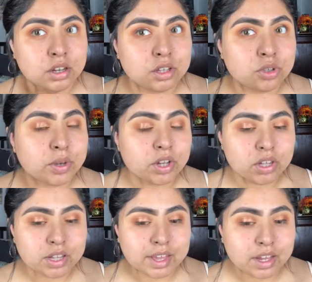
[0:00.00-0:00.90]
So it could
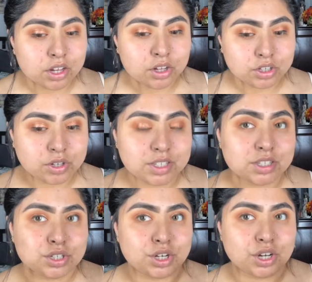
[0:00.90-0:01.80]
look like a good
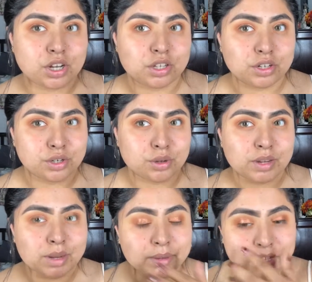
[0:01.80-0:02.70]
transition color, you know
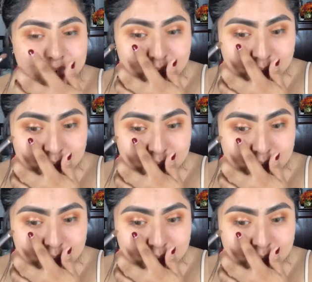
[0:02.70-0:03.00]
what I mean?